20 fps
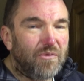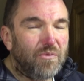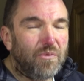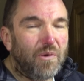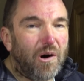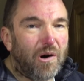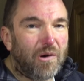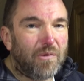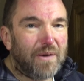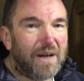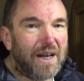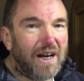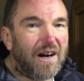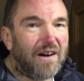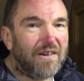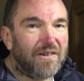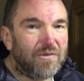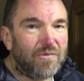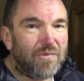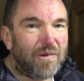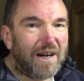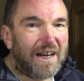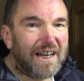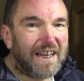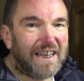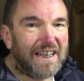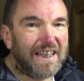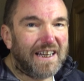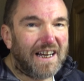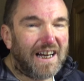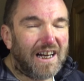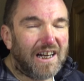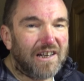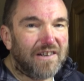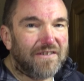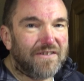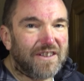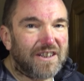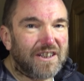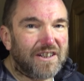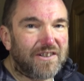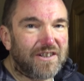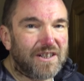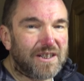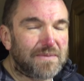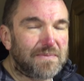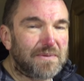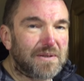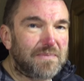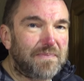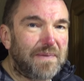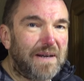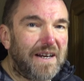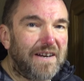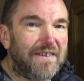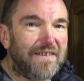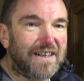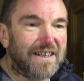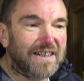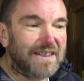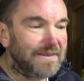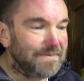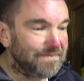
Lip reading: while we are away over the Christmas period.